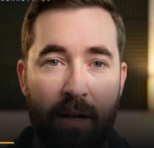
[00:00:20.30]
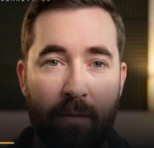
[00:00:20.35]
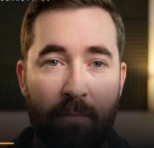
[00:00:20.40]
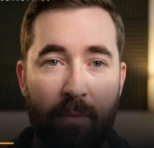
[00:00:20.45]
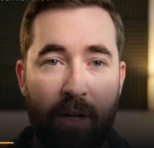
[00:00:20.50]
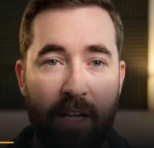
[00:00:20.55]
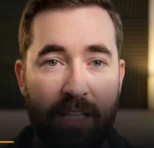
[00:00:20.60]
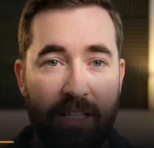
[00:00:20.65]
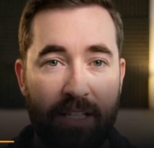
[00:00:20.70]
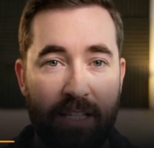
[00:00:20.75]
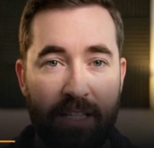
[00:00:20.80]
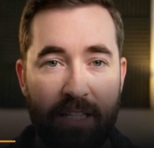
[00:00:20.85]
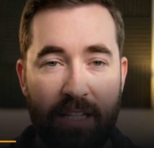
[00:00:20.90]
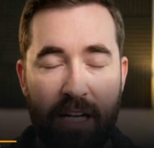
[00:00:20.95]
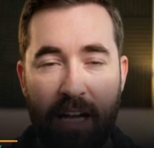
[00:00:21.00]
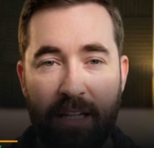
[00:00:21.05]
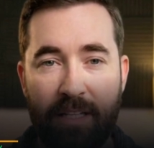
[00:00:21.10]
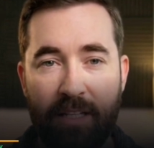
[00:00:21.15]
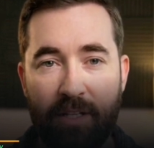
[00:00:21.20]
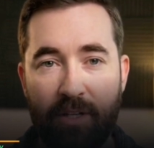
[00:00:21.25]
because it's
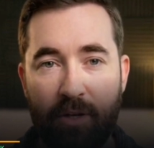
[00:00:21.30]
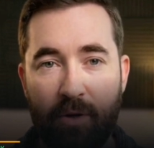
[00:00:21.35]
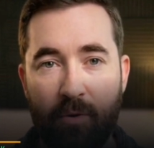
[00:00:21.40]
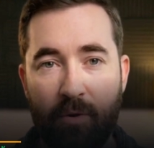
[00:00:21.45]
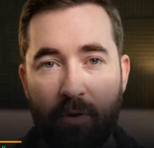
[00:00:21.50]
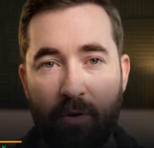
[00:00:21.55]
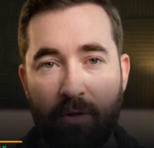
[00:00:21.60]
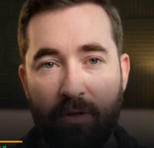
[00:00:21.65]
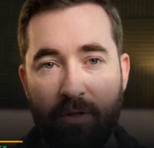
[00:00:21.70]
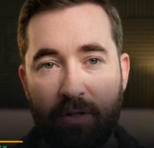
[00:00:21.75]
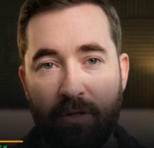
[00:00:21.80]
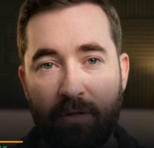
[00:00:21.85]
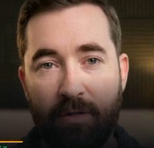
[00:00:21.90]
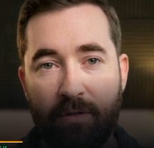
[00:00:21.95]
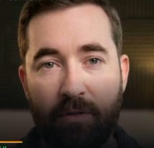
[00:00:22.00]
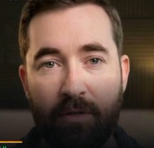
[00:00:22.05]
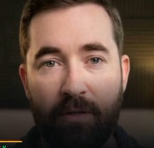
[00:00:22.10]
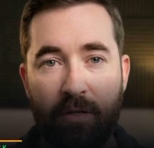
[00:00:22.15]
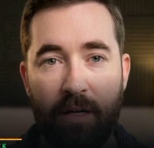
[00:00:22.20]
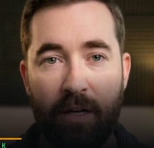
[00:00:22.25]
not the tools,
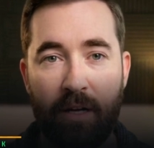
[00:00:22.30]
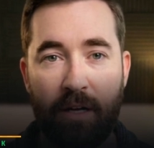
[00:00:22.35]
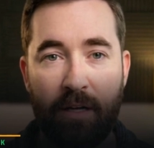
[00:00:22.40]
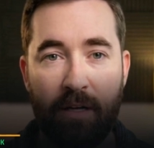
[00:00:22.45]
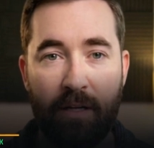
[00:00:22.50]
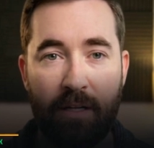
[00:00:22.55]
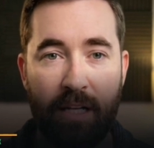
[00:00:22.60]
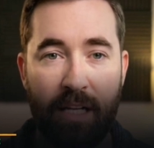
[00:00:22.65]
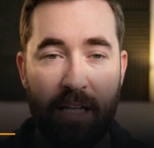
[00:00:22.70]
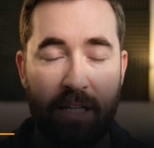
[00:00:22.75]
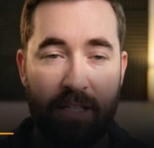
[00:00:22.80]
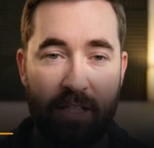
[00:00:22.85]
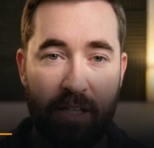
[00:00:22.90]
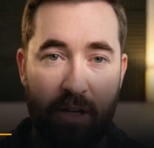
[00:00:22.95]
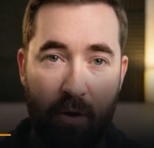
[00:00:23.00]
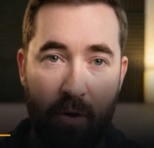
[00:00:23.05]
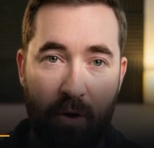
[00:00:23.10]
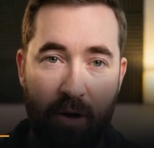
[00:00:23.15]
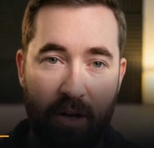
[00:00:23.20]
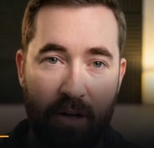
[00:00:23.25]
it's the
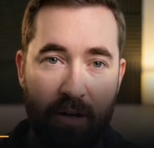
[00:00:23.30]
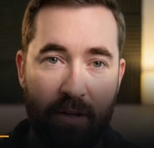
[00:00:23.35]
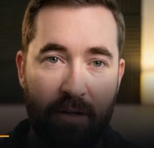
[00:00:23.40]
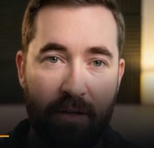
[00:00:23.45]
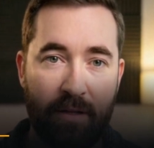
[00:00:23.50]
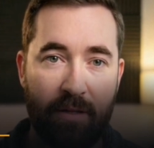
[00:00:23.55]
order.